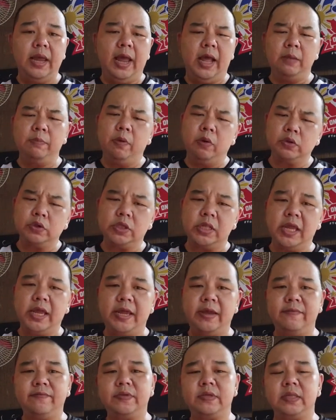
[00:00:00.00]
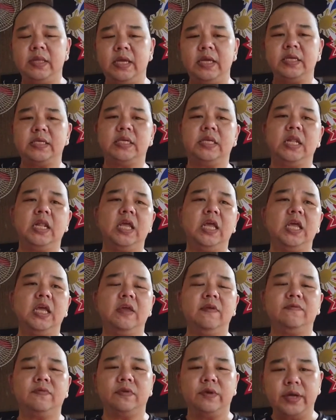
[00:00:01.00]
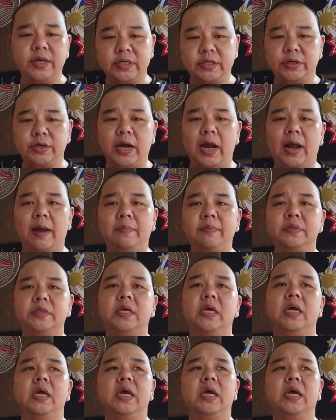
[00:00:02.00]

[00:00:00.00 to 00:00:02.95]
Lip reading: elbow sleeves, knee sleeves, wrist wraps,